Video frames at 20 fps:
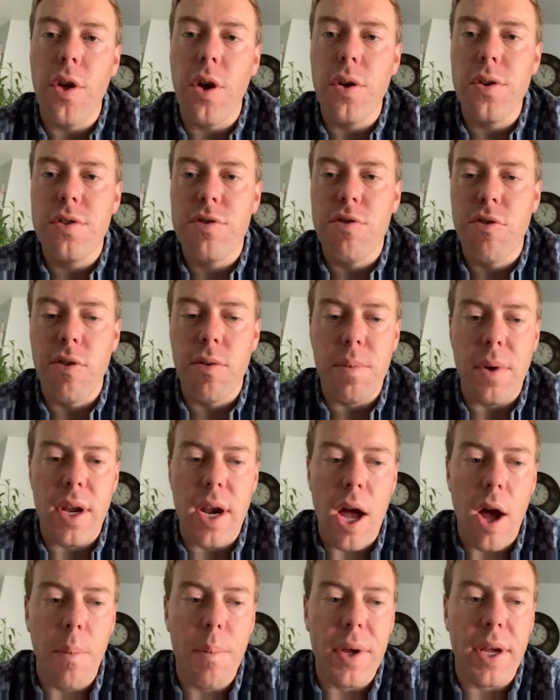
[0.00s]
those who have
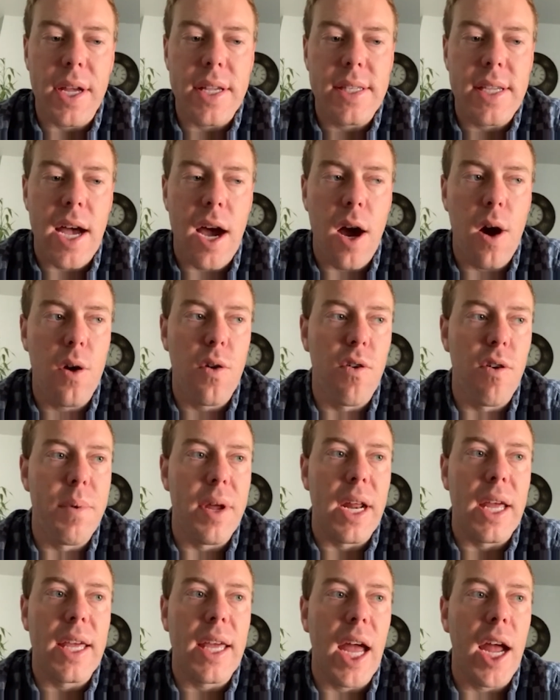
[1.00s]
been helping us out, who have
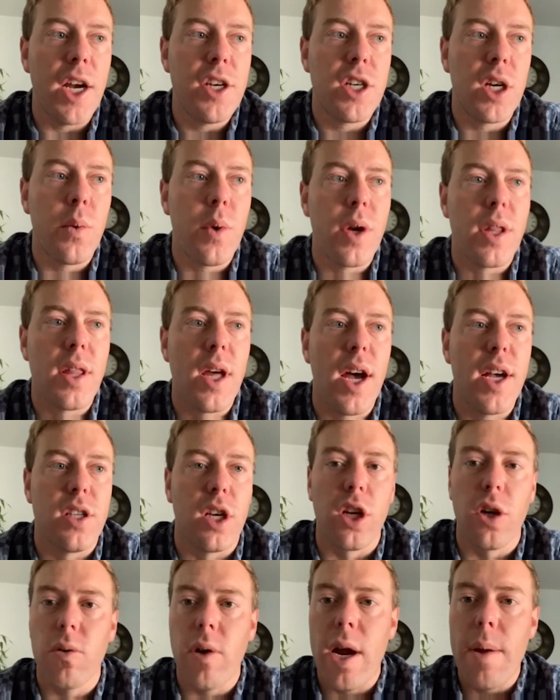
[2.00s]
been engaging with us
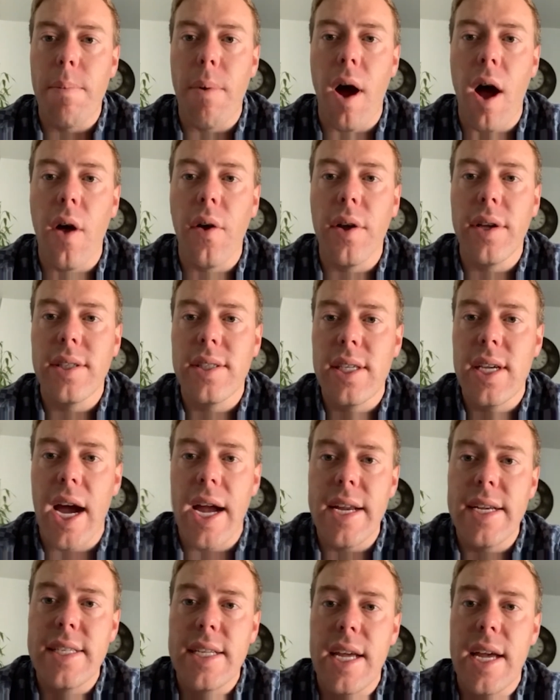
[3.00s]
on great policy
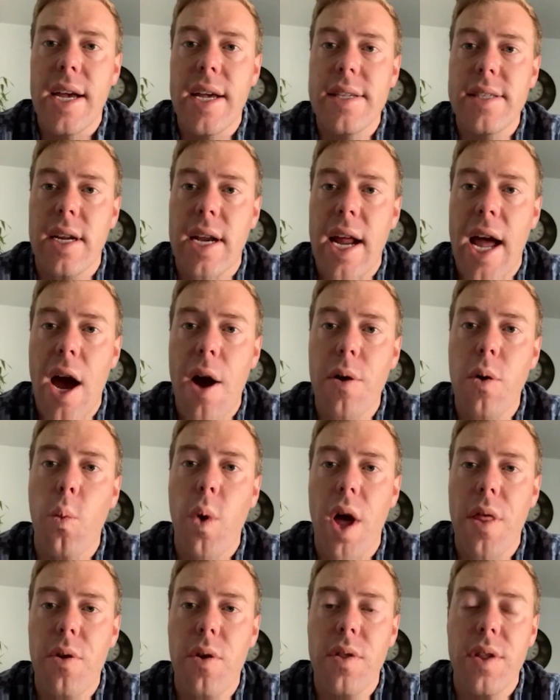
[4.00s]
ideas on how to
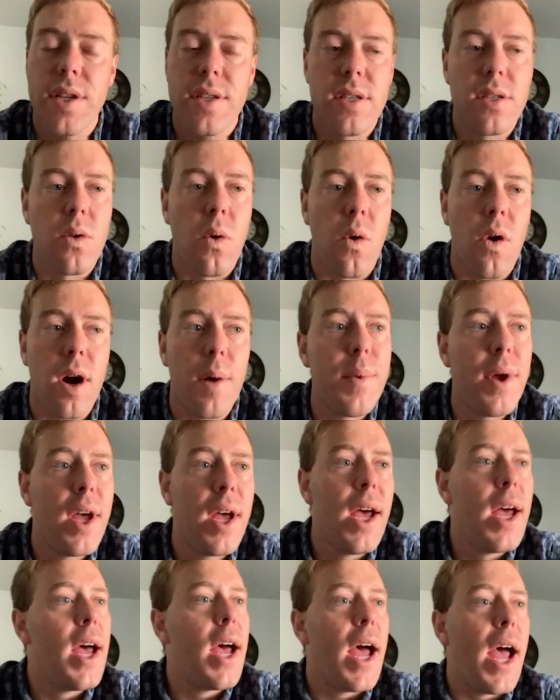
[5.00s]
weather this storm.
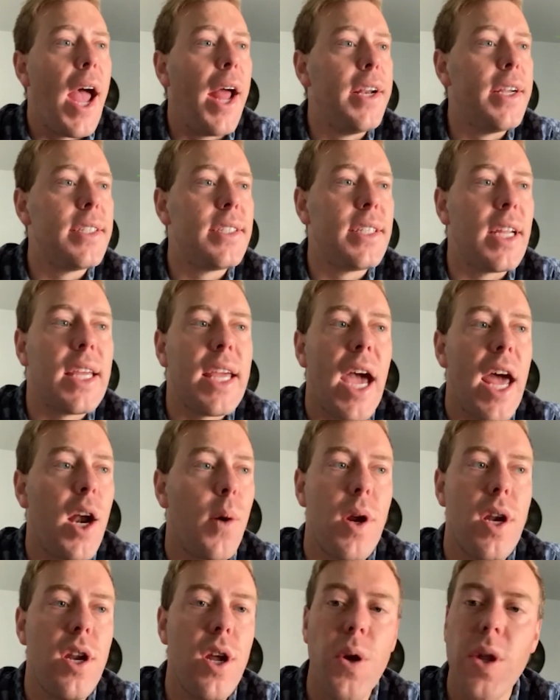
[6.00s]
And just again,
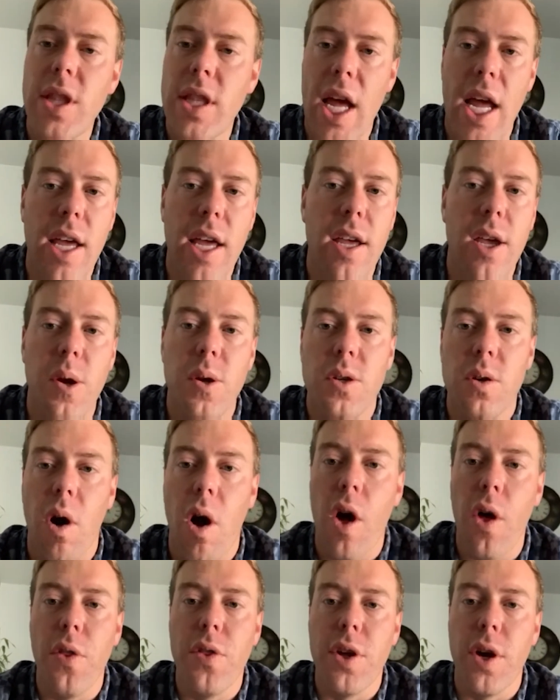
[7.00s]
a renewed thank you to
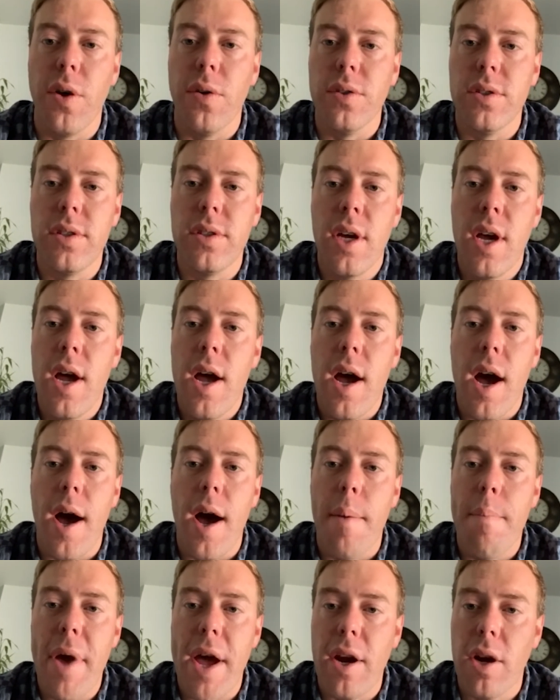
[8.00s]
all those
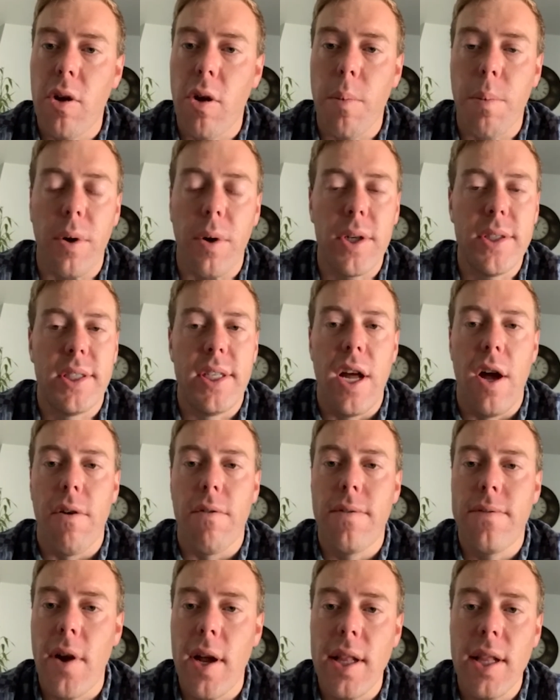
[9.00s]
medical
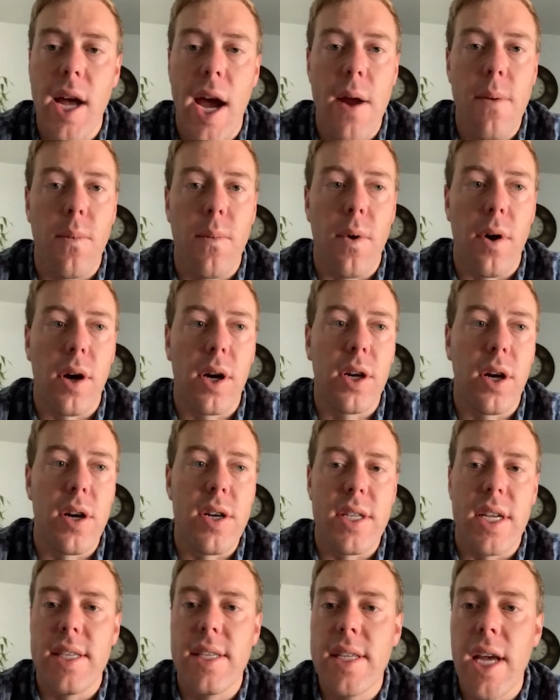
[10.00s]
personnel, frontline
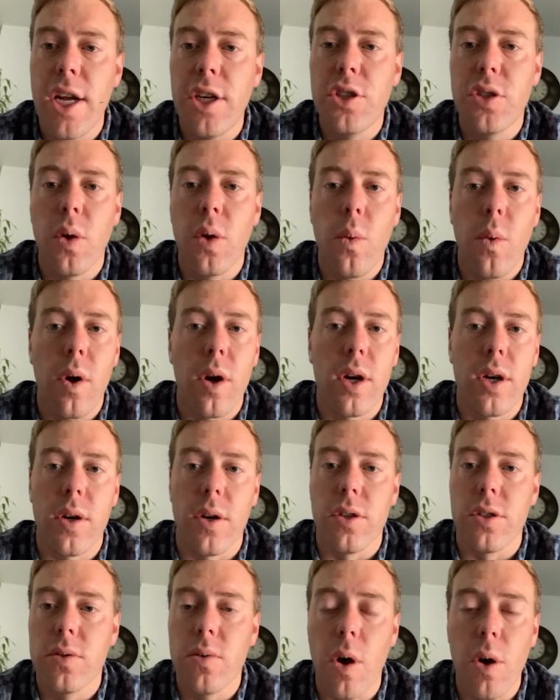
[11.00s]
workers, essential
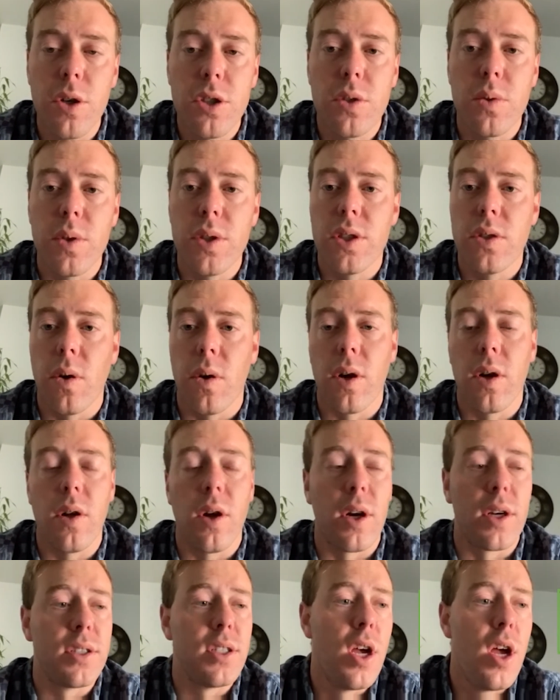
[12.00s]
workers, grocery store
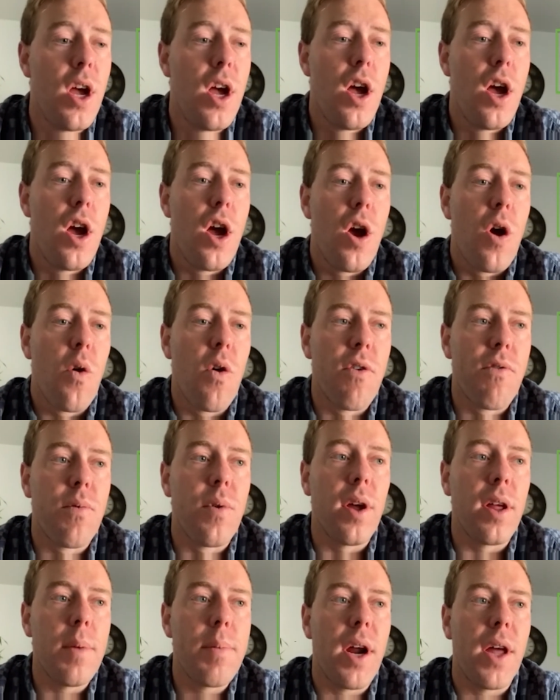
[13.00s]
clerks, who have
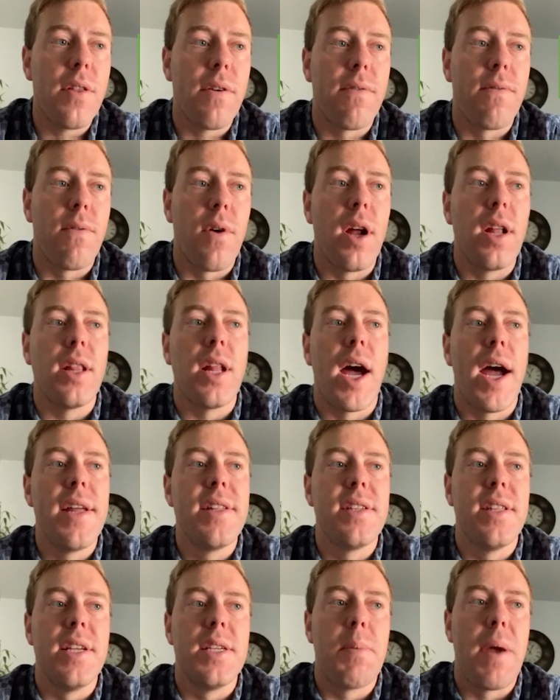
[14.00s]
really been on the front
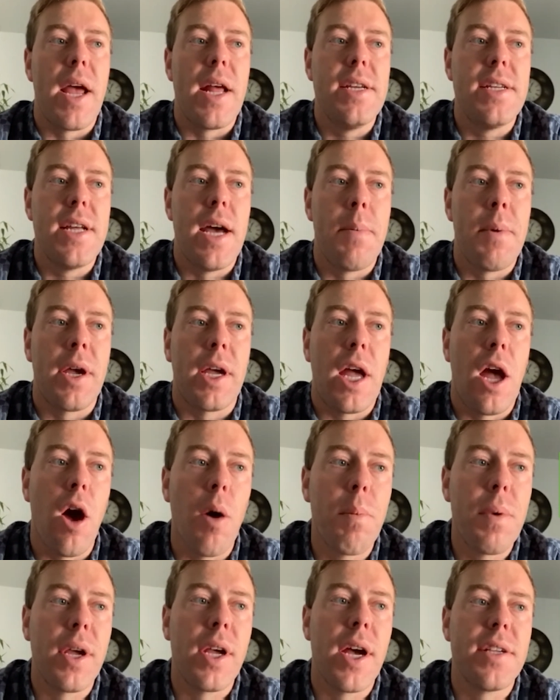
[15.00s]
lines of this pandemic,
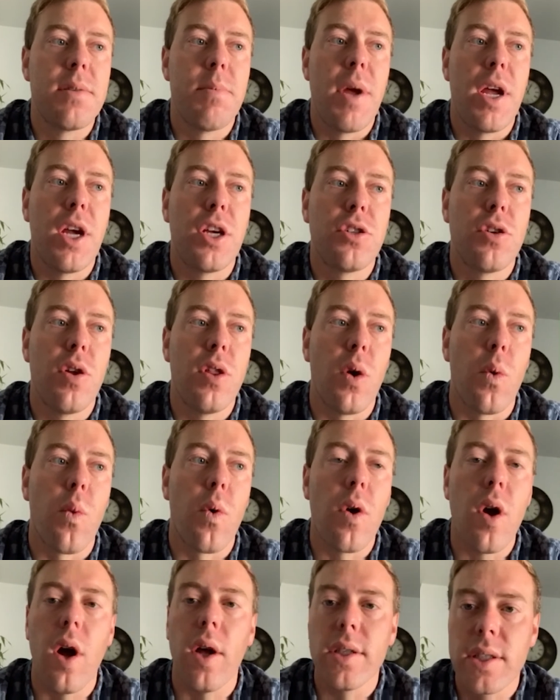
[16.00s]
helping us make sure that
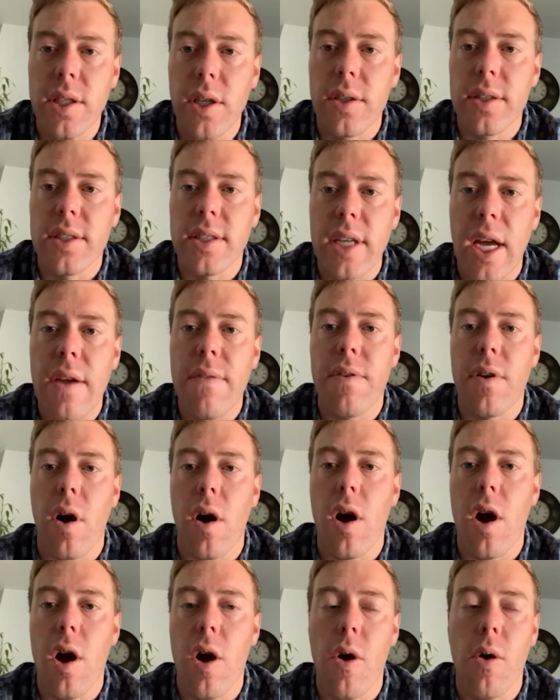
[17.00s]
we're all still safe in
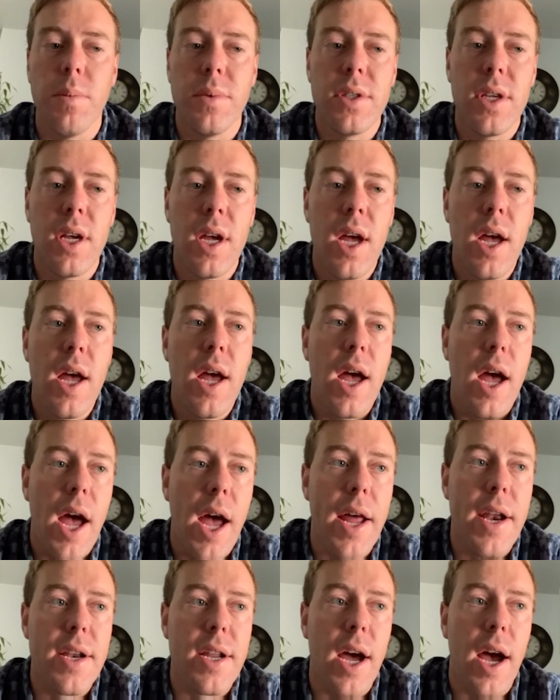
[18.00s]
our homes.
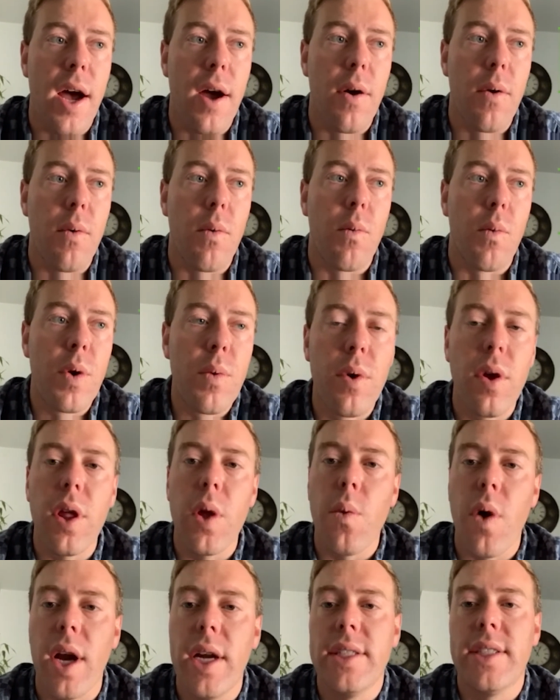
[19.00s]
And we
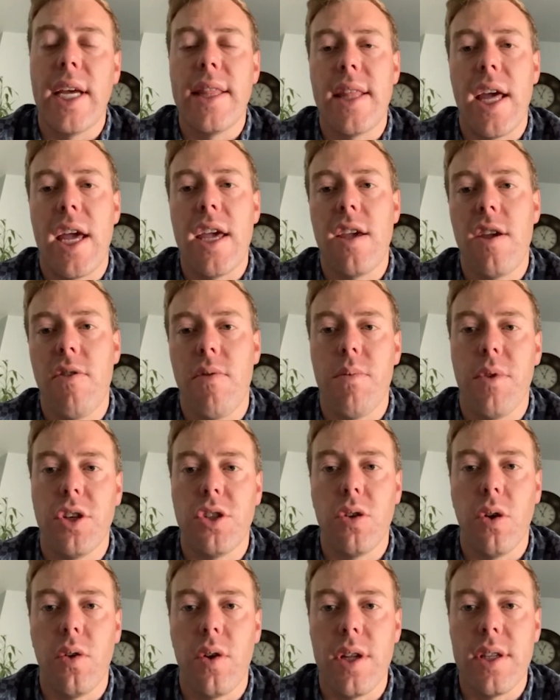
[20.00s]
really want to say thank you from the
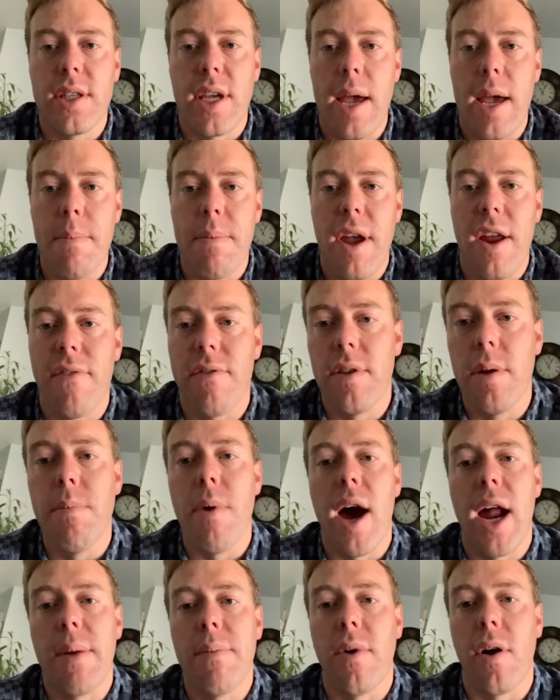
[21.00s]
Children's Campaign, from the
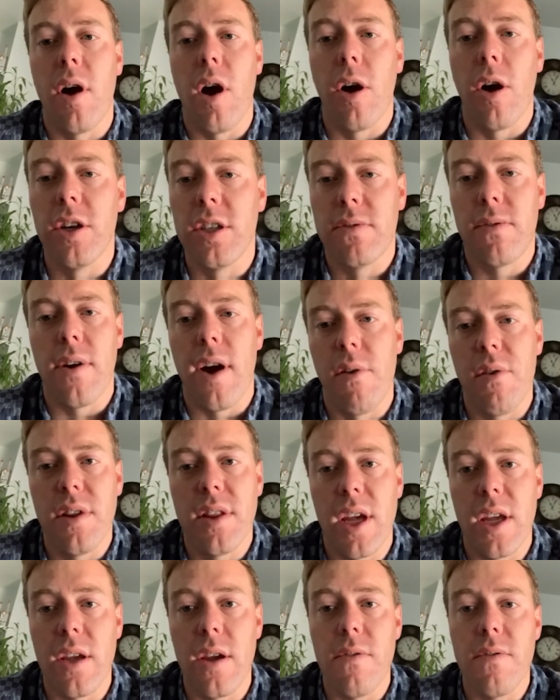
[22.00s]
bottom of our hearts, for
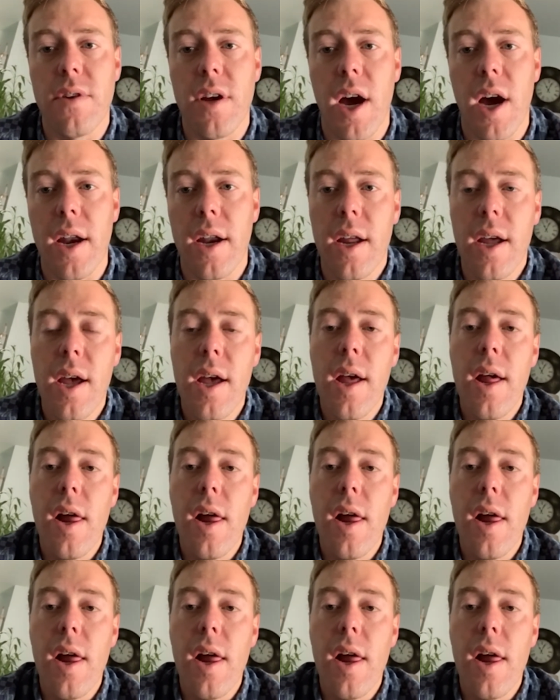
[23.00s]
everything you've done.